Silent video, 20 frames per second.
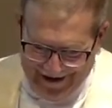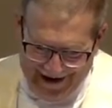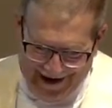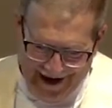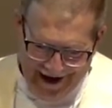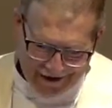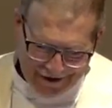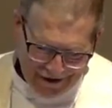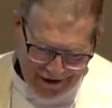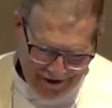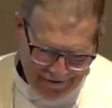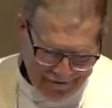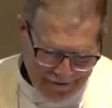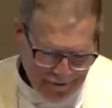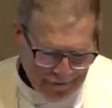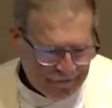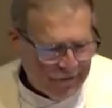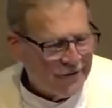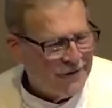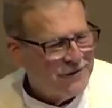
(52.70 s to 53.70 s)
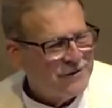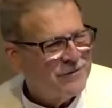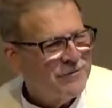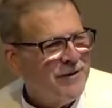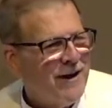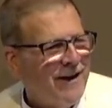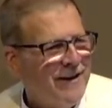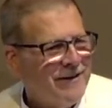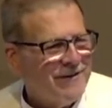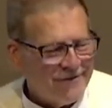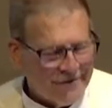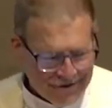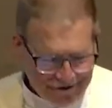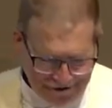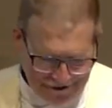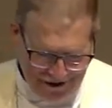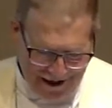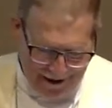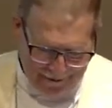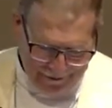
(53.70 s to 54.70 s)
Actually, from First Chronicles
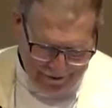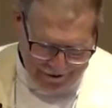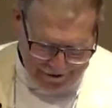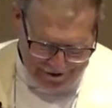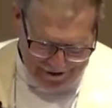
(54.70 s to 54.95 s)
chapter